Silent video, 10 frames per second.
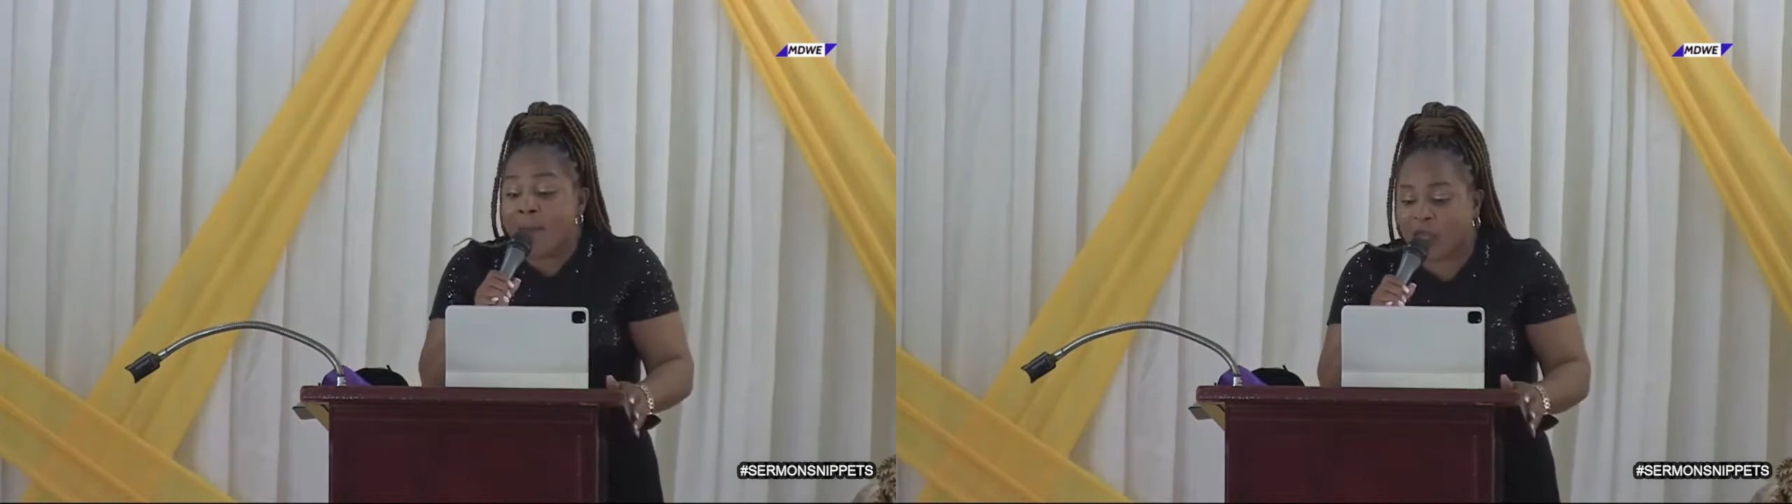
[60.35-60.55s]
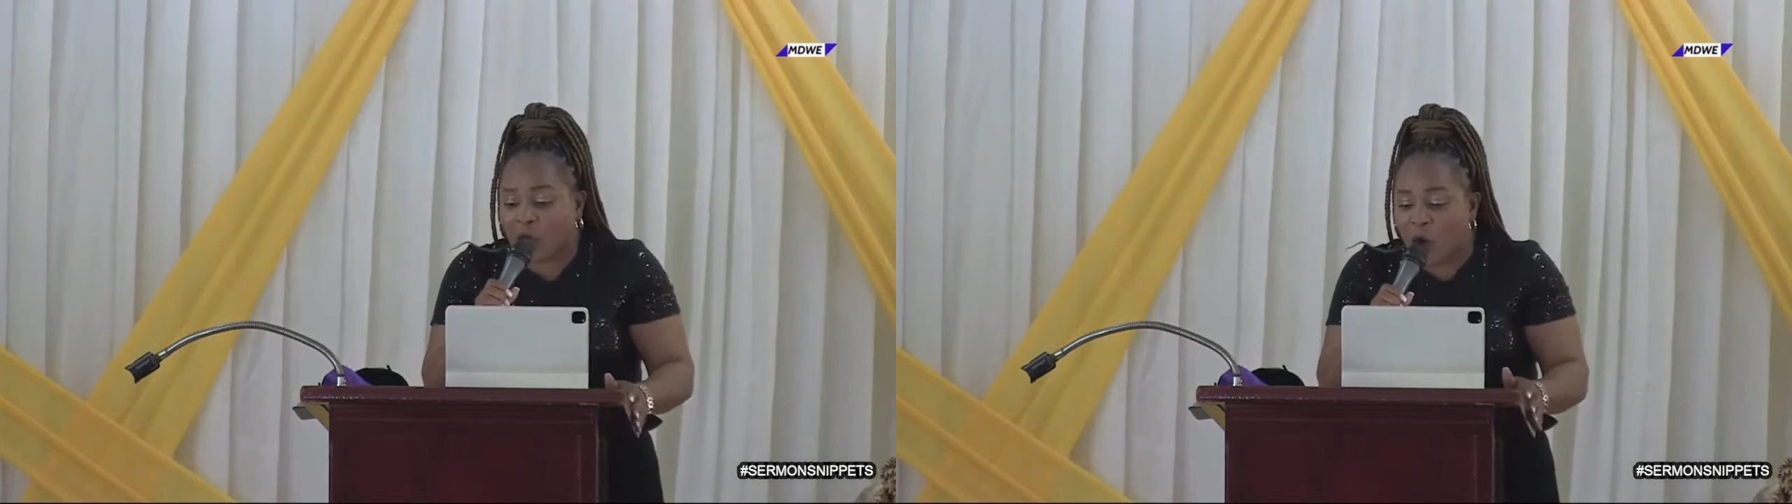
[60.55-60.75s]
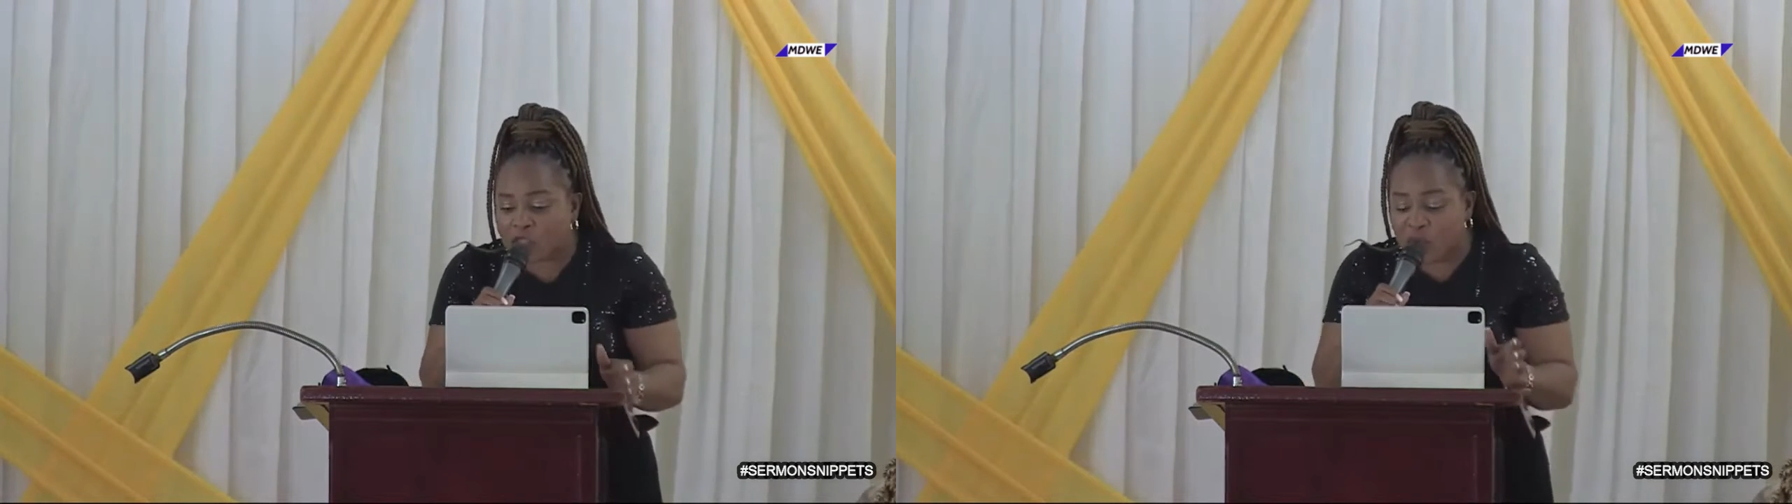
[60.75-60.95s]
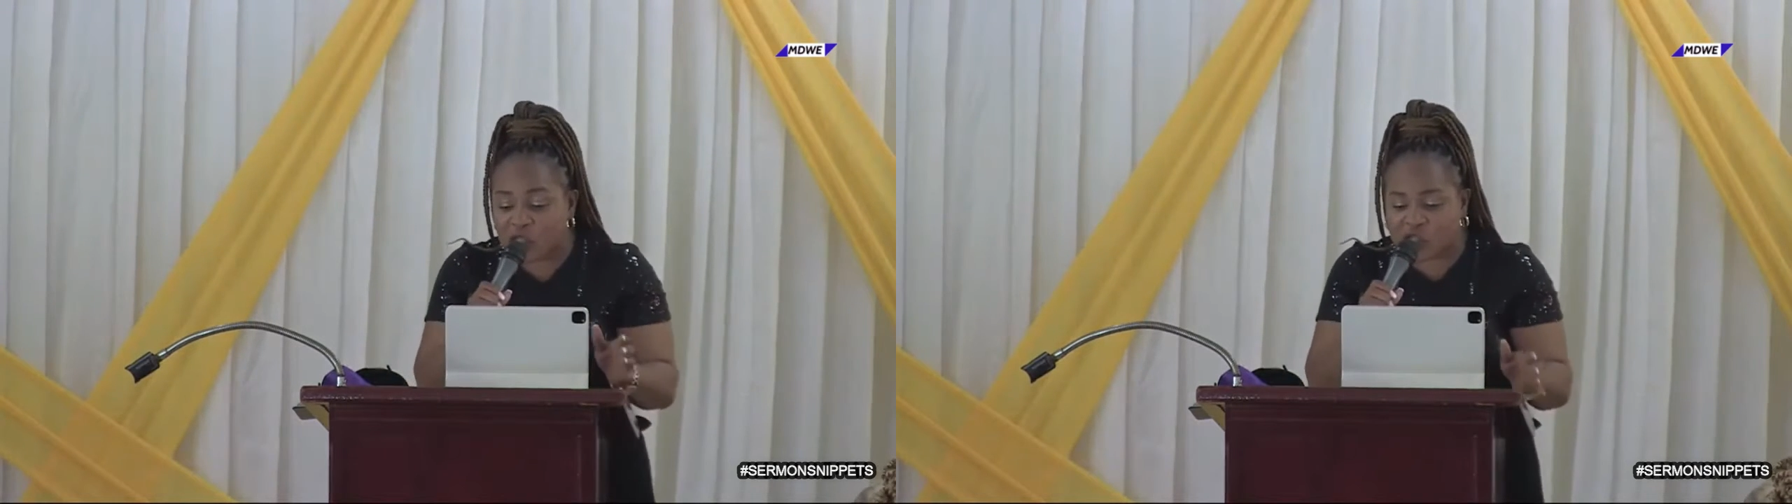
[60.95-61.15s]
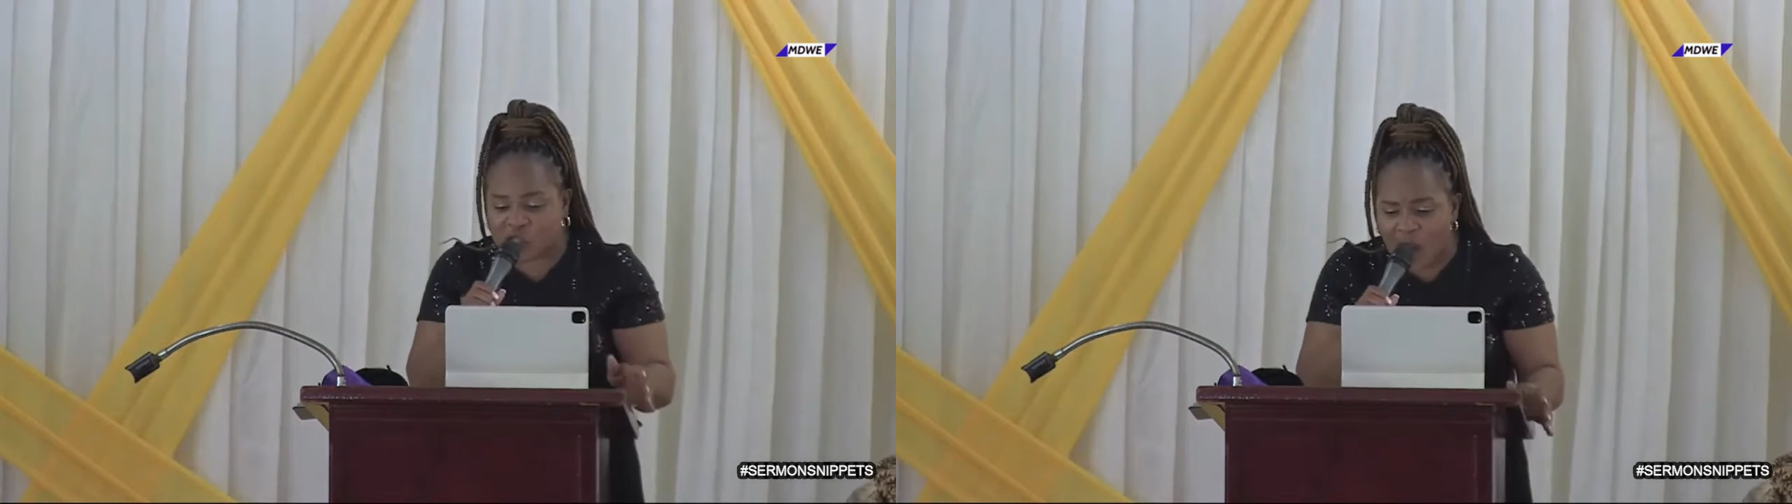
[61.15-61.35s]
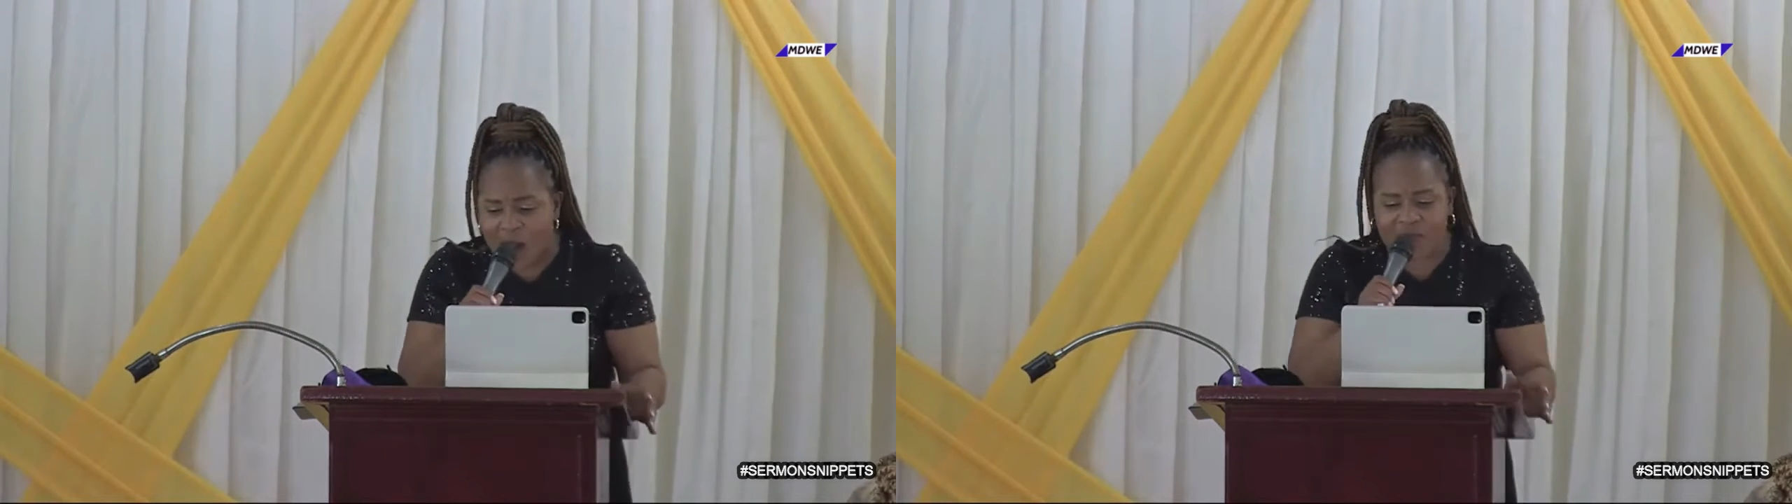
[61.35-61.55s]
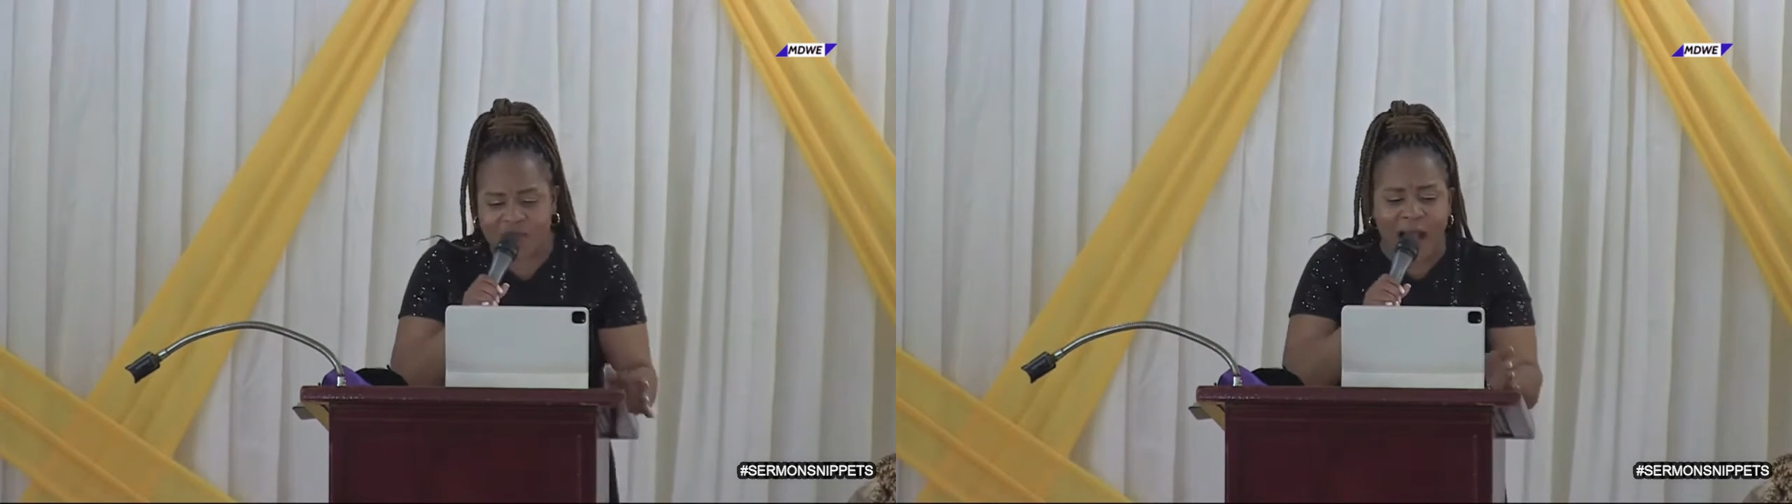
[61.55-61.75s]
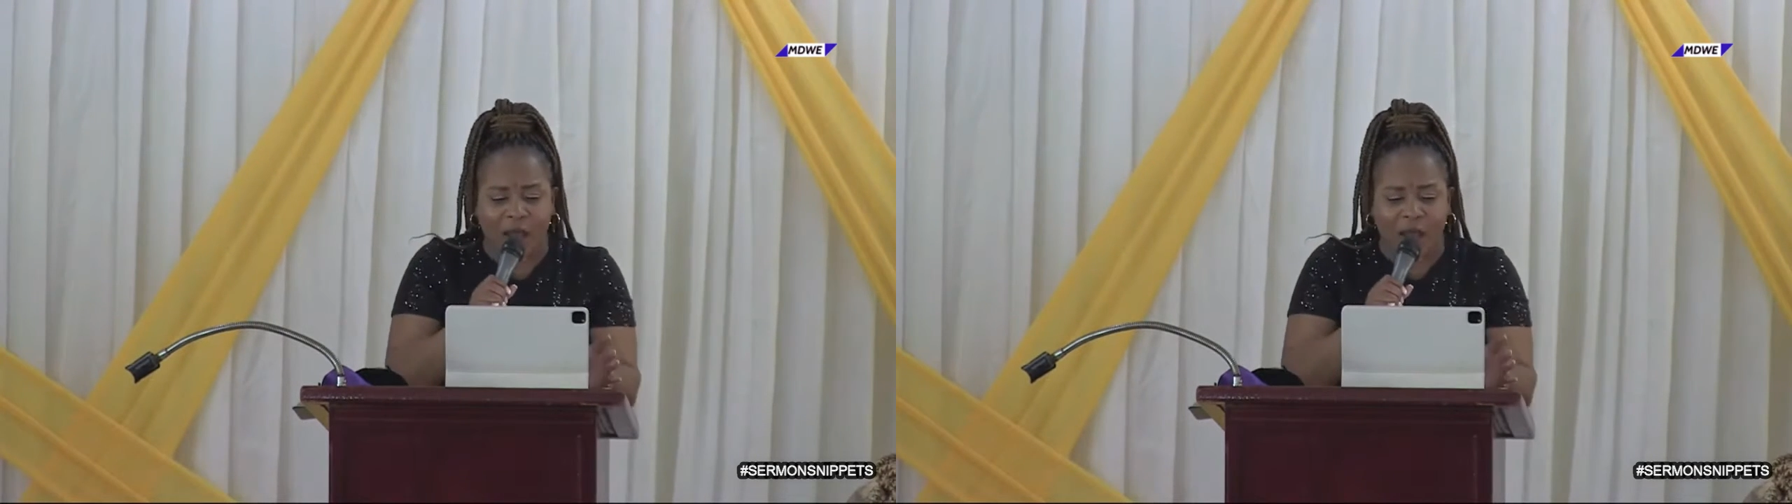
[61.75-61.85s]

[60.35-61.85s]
because we serve